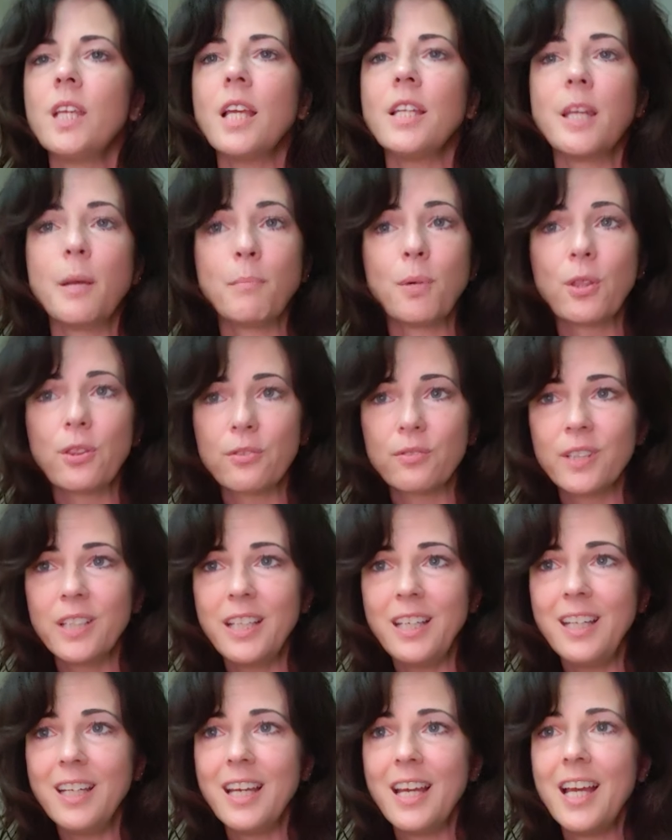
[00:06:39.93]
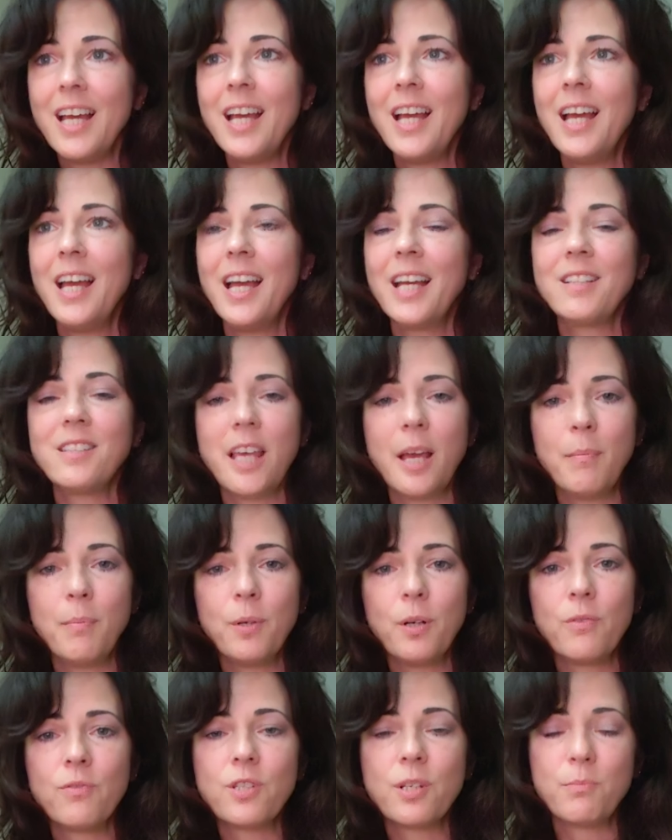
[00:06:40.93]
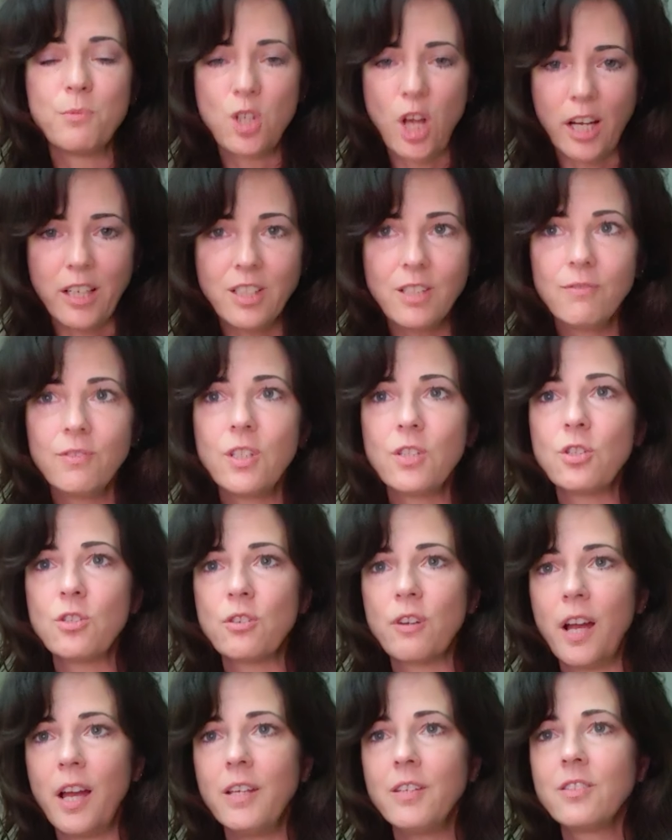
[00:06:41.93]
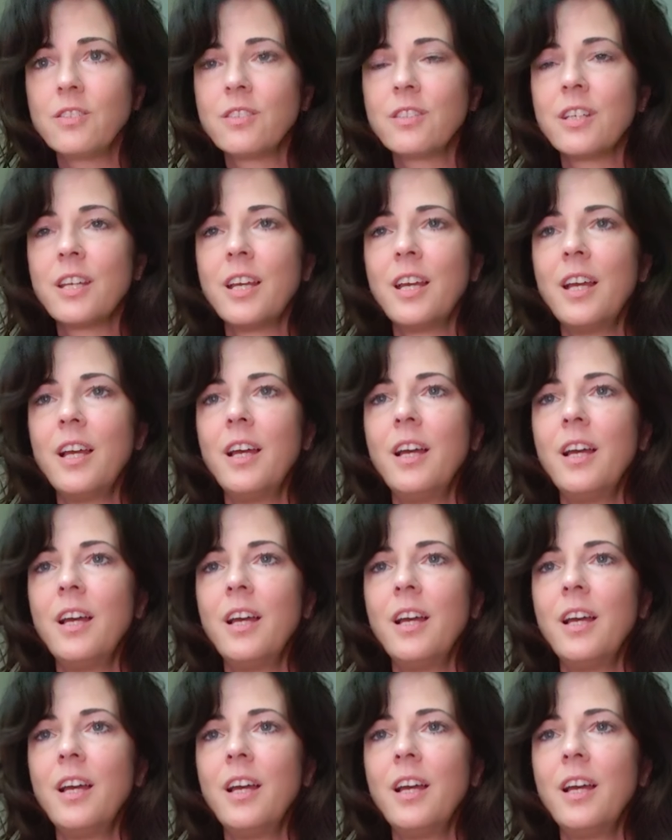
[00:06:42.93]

Number 3, example of subjective distress.